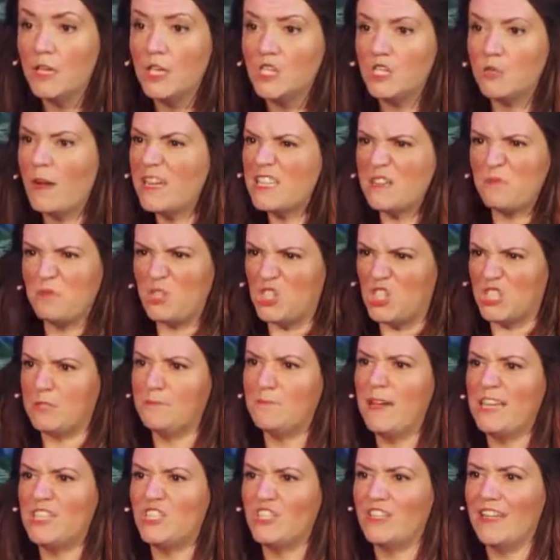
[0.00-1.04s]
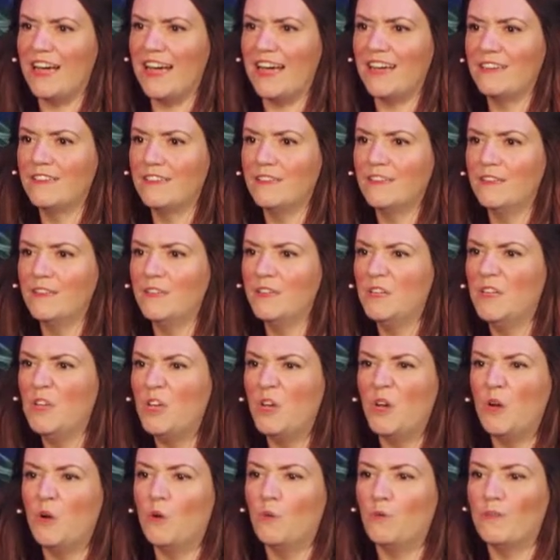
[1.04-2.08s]
So why don't we just measure that?
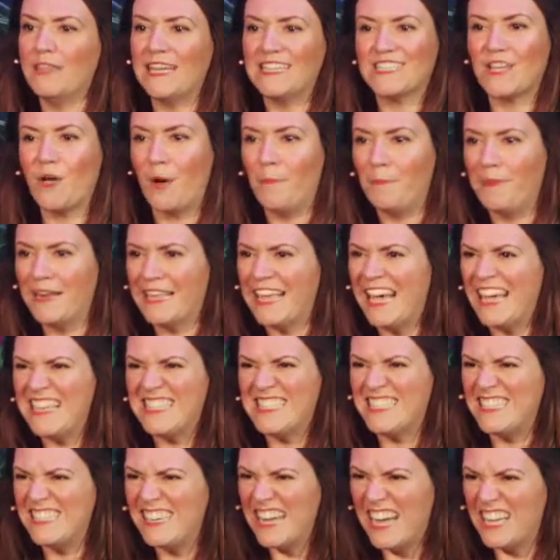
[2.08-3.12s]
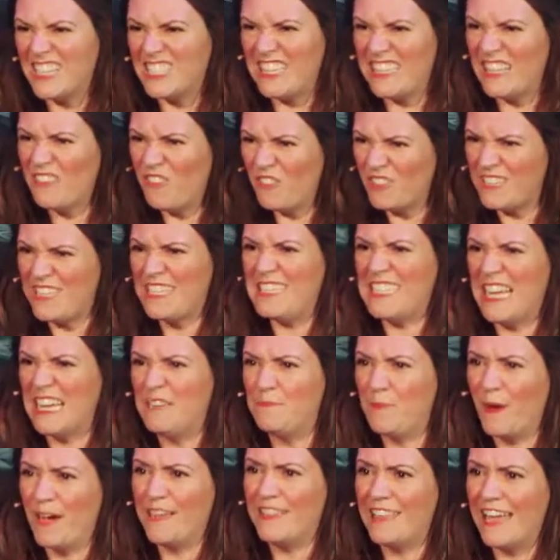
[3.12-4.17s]
Well, that's complicated, and actually, they're already
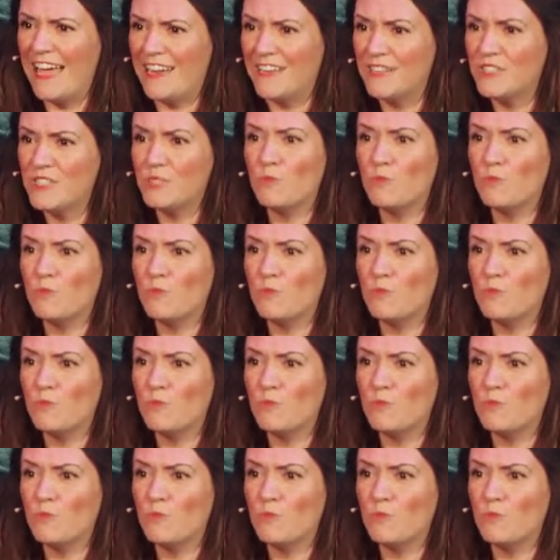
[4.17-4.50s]
dead by then.